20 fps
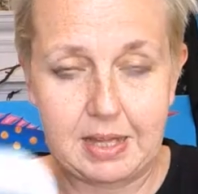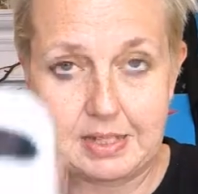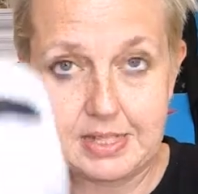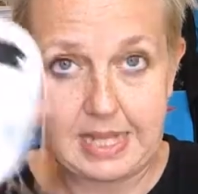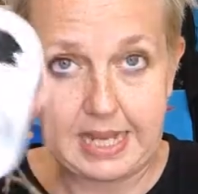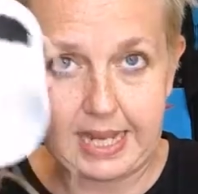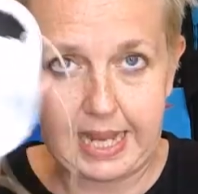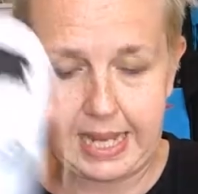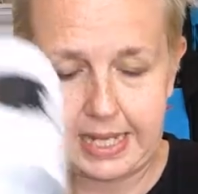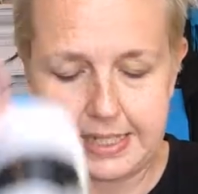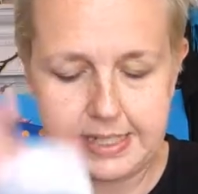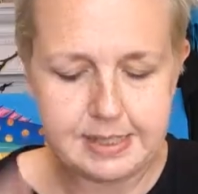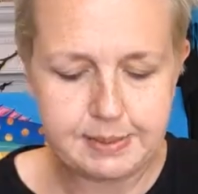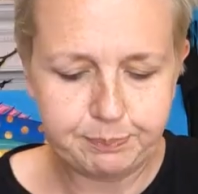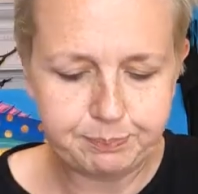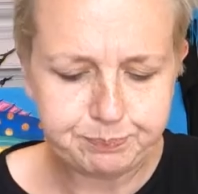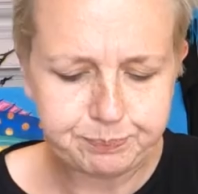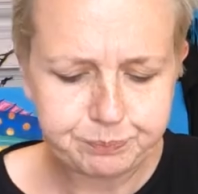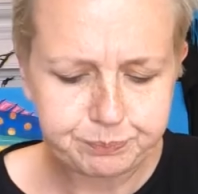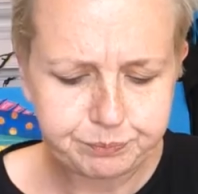Tin cans,
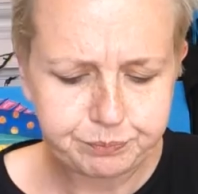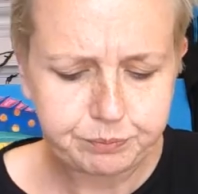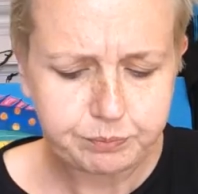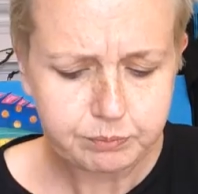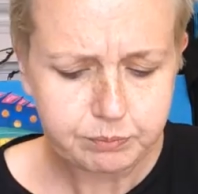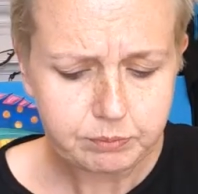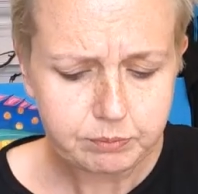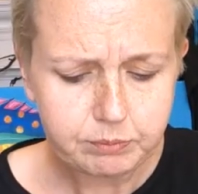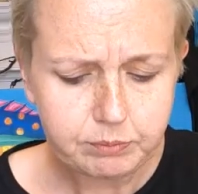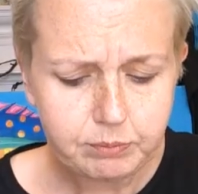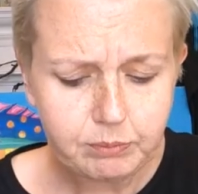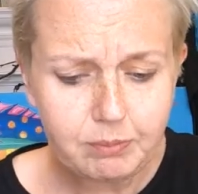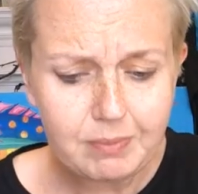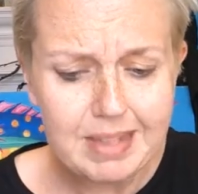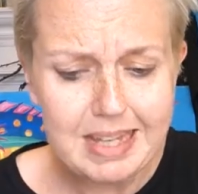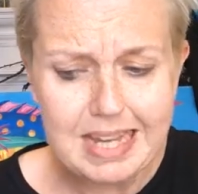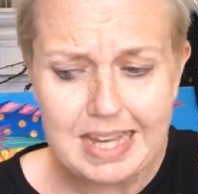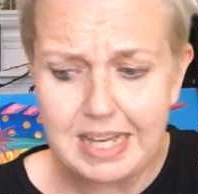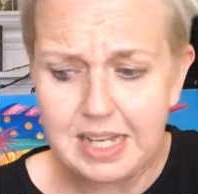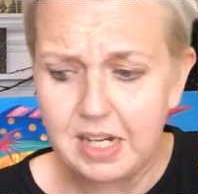
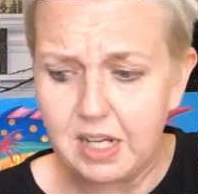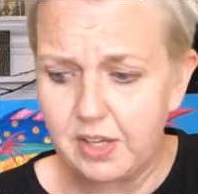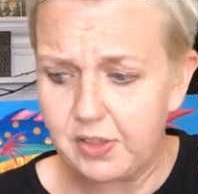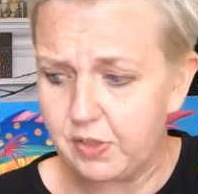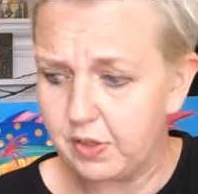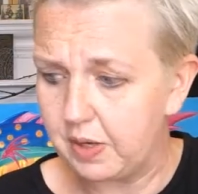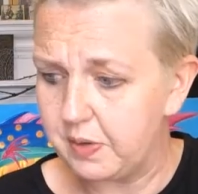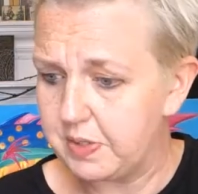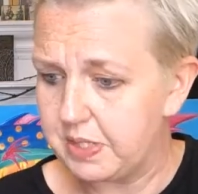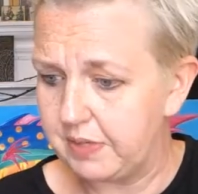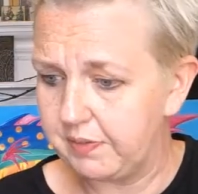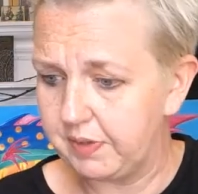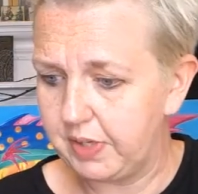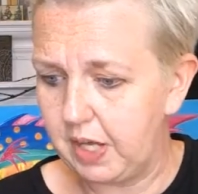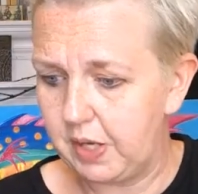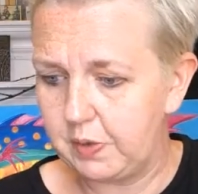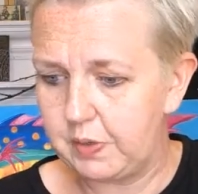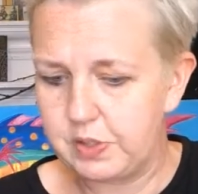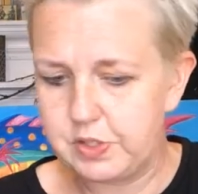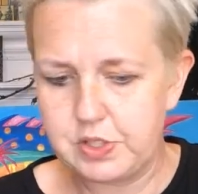and I thought I would have a
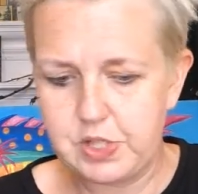go.